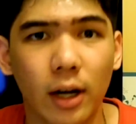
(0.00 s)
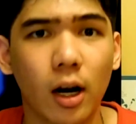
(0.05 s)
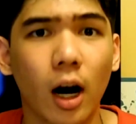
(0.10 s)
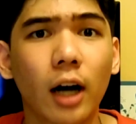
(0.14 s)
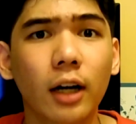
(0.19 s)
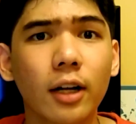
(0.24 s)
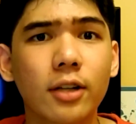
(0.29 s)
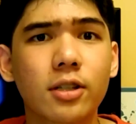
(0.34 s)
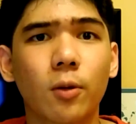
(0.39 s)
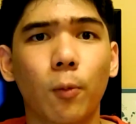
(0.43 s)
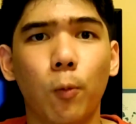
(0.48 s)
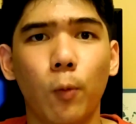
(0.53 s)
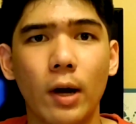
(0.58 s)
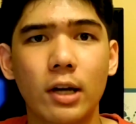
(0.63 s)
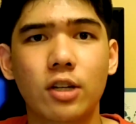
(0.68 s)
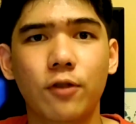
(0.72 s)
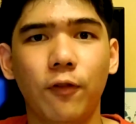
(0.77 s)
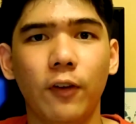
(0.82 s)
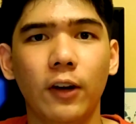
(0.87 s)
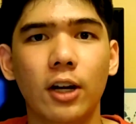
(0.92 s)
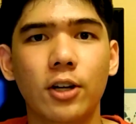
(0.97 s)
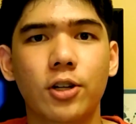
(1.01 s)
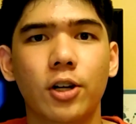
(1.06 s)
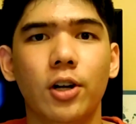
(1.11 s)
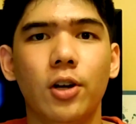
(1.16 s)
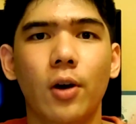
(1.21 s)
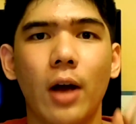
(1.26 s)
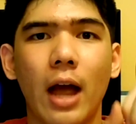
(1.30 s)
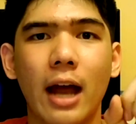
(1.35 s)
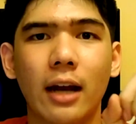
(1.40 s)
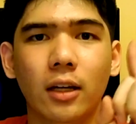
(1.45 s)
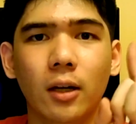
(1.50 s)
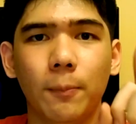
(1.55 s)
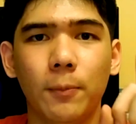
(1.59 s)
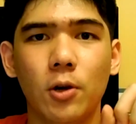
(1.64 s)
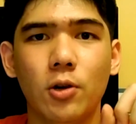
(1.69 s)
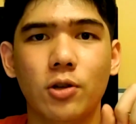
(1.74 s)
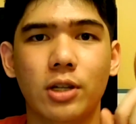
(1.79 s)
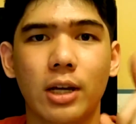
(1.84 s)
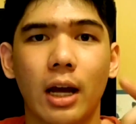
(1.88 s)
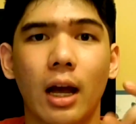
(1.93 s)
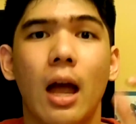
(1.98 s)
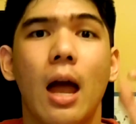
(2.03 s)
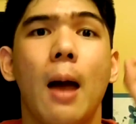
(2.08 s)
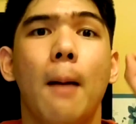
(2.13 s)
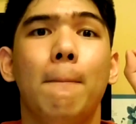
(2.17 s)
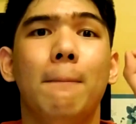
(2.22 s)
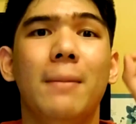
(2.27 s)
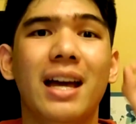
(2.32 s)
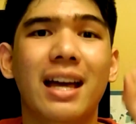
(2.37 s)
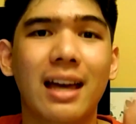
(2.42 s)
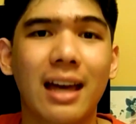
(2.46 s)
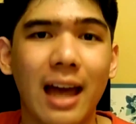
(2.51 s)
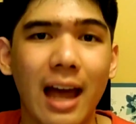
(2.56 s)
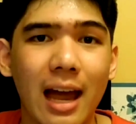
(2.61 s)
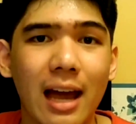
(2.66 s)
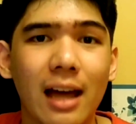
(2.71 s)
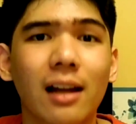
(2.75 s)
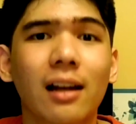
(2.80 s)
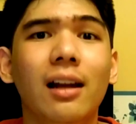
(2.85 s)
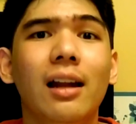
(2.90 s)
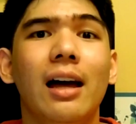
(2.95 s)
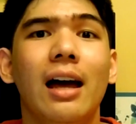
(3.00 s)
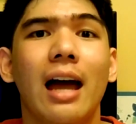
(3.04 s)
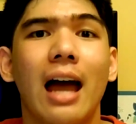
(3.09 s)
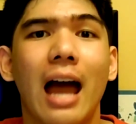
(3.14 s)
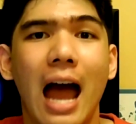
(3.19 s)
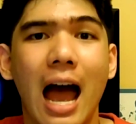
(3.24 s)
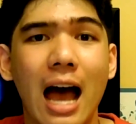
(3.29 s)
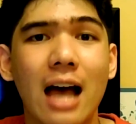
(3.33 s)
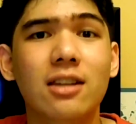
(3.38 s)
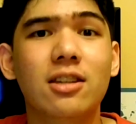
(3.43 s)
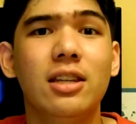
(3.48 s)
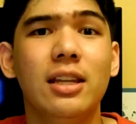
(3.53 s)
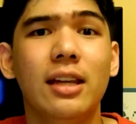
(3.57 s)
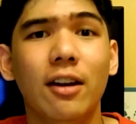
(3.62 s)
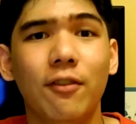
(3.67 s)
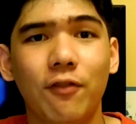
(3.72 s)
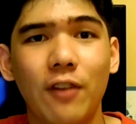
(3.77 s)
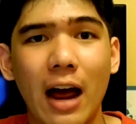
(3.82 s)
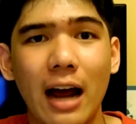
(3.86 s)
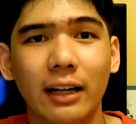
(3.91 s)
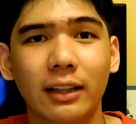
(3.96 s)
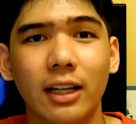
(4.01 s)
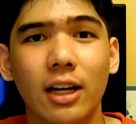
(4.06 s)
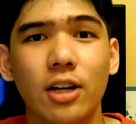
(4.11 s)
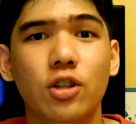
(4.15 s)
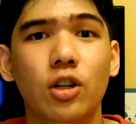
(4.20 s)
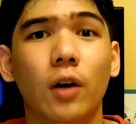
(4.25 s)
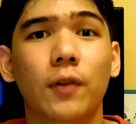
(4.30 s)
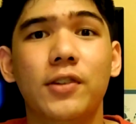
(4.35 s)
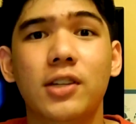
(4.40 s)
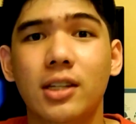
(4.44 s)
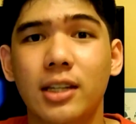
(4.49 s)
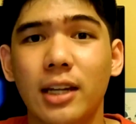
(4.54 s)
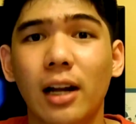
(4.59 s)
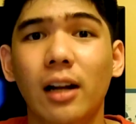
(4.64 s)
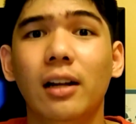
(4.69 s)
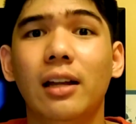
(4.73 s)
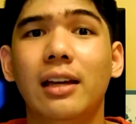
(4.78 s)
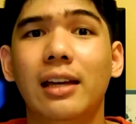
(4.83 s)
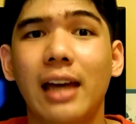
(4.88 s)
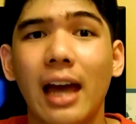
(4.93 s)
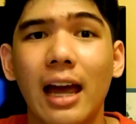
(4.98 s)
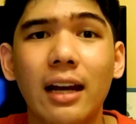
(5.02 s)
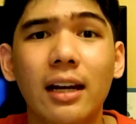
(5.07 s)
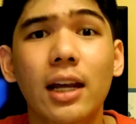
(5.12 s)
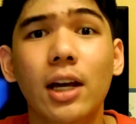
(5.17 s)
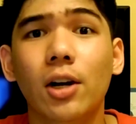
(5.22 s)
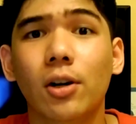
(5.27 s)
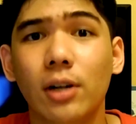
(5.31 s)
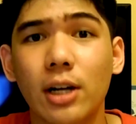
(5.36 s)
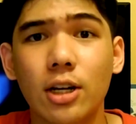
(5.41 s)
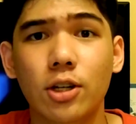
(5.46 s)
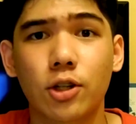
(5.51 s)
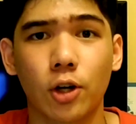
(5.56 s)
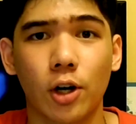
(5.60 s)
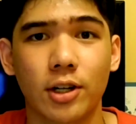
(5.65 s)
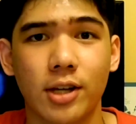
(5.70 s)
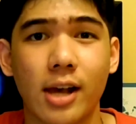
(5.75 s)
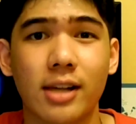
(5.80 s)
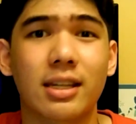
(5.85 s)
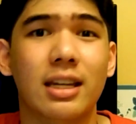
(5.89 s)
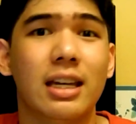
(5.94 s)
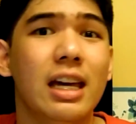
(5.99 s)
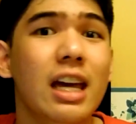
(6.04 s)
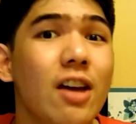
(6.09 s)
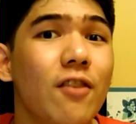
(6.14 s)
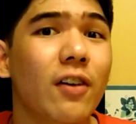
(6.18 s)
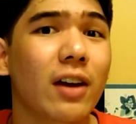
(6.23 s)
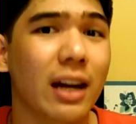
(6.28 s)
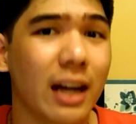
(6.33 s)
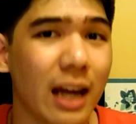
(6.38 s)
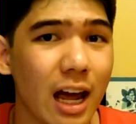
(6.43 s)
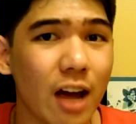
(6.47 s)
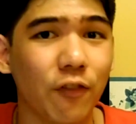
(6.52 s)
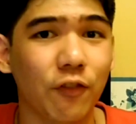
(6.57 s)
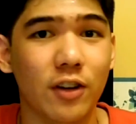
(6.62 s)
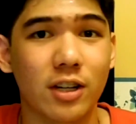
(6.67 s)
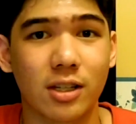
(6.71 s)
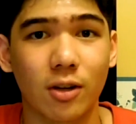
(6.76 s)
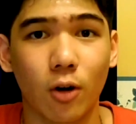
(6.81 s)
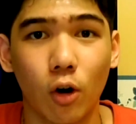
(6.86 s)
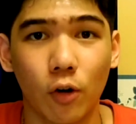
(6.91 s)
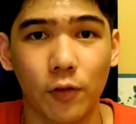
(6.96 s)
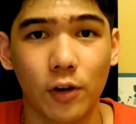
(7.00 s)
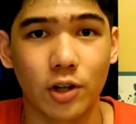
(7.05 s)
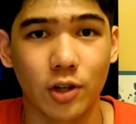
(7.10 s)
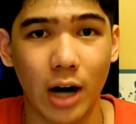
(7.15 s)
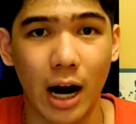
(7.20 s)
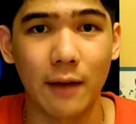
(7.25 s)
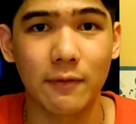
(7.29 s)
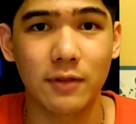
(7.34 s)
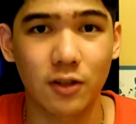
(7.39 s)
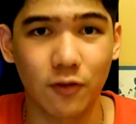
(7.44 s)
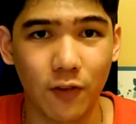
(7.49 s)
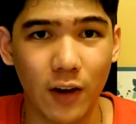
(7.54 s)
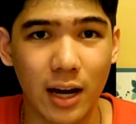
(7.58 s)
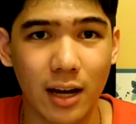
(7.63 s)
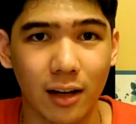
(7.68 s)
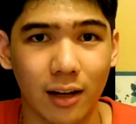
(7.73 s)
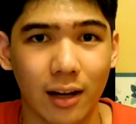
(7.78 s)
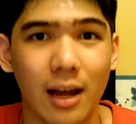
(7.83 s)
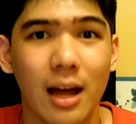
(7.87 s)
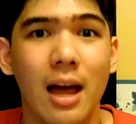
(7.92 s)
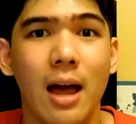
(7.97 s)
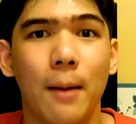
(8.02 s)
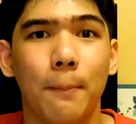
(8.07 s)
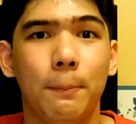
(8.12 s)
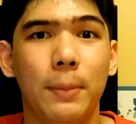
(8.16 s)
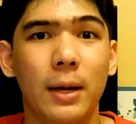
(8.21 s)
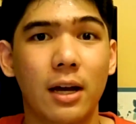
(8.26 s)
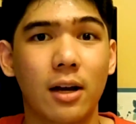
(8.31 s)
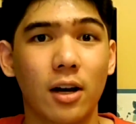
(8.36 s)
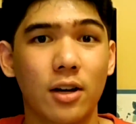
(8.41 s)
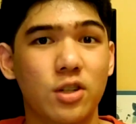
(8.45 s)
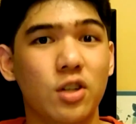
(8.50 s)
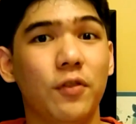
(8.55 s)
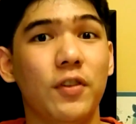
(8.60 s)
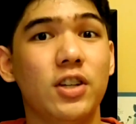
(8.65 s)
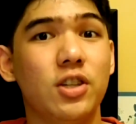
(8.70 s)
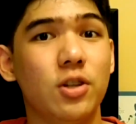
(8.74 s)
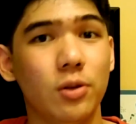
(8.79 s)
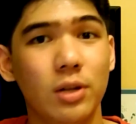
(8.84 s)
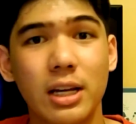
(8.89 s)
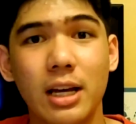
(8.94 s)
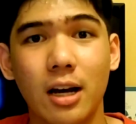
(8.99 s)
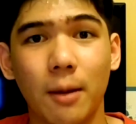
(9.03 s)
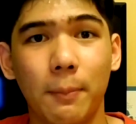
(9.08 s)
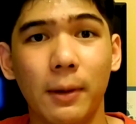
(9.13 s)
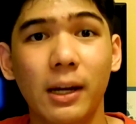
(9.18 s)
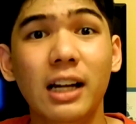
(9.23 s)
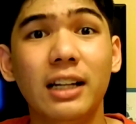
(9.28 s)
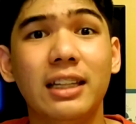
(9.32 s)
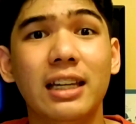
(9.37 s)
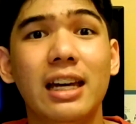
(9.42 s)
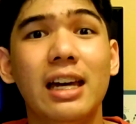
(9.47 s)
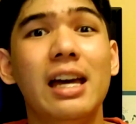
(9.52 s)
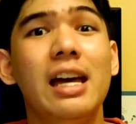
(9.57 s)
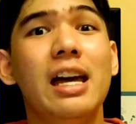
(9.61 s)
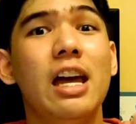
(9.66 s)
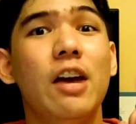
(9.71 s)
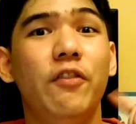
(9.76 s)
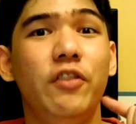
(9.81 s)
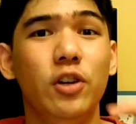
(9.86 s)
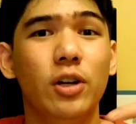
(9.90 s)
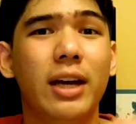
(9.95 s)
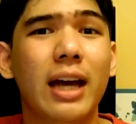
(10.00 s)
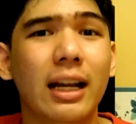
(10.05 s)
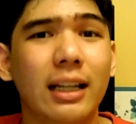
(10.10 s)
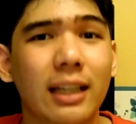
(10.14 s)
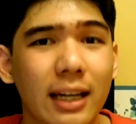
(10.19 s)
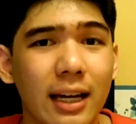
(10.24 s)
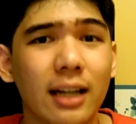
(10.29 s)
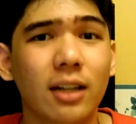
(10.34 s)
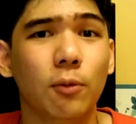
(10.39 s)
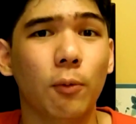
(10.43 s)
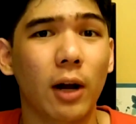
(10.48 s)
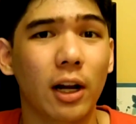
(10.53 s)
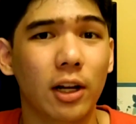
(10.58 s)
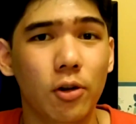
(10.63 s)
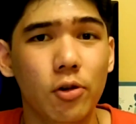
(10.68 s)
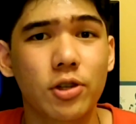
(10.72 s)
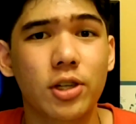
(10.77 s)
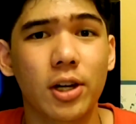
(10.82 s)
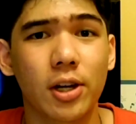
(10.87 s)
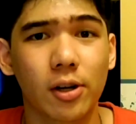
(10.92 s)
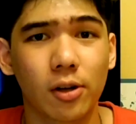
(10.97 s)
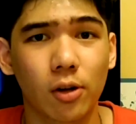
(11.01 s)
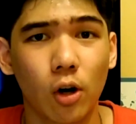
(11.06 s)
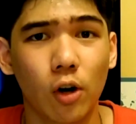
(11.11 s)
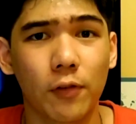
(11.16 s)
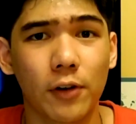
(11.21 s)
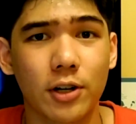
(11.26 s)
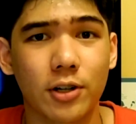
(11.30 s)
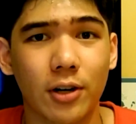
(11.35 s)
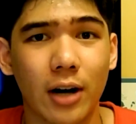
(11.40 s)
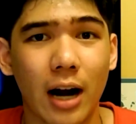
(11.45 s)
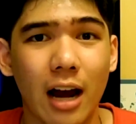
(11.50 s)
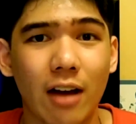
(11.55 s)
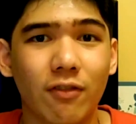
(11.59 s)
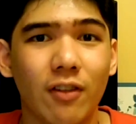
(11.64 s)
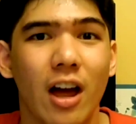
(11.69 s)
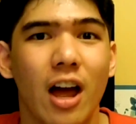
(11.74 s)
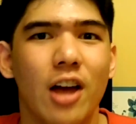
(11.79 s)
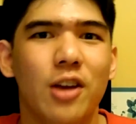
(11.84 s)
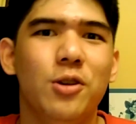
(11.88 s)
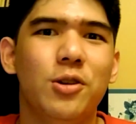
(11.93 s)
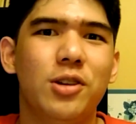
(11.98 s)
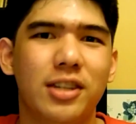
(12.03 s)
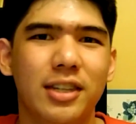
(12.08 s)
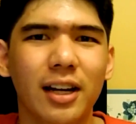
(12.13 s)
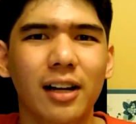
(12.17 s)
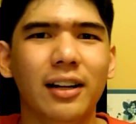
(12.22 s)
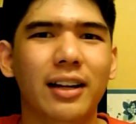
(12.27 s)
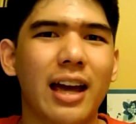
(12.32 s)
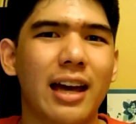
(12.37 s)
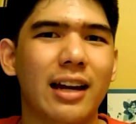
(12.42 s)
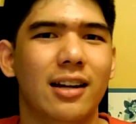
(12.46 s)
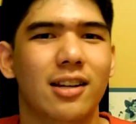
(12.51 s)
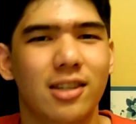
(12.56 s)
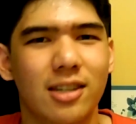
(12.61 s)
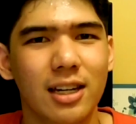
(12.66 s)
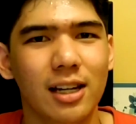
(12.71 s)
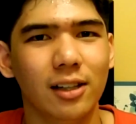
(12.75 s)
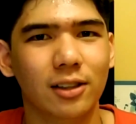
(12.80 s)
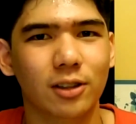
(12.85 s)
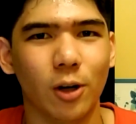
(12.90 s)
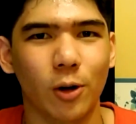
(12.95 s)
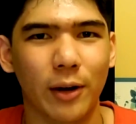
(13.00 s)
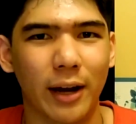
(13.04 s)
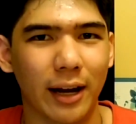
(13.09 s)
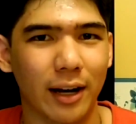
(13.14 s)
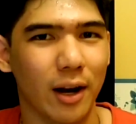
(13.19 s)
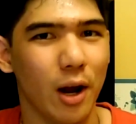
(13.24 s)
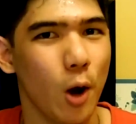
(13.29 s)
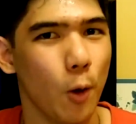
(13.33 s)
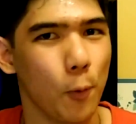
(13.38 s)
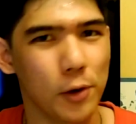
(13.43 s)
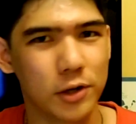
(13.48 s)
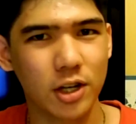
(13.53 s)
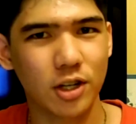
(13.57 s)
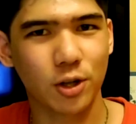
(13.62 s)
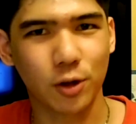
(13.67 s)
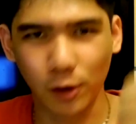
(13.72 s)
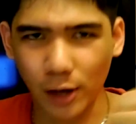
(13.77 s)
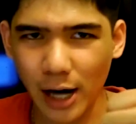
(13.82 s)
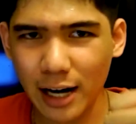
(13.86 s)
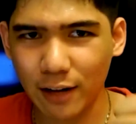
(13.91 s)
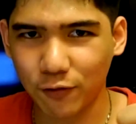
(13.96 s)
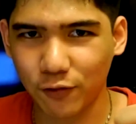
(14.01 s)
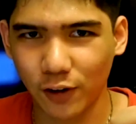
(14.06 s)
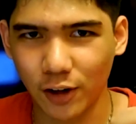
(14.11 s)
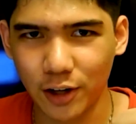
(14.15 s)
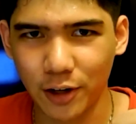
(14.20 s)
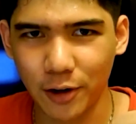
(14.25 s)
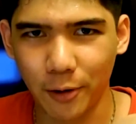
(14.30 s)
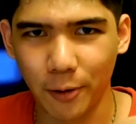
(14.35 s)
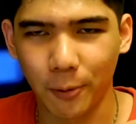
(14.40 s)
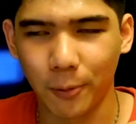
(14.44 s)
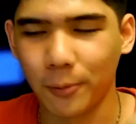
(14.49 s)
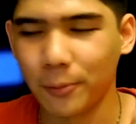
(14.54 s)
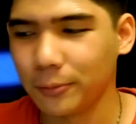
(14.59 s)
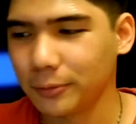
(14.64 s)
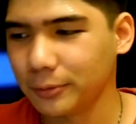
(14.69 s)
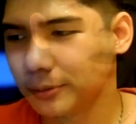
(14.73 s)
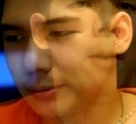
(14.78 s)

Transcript: Regardless of which finisher you end up using, MIkhail has the advantage of still gaining resources even if his overdrives fail. Because of his unique ability, if you get hit while using your overdrive, you still gain a seal token, which is great for you.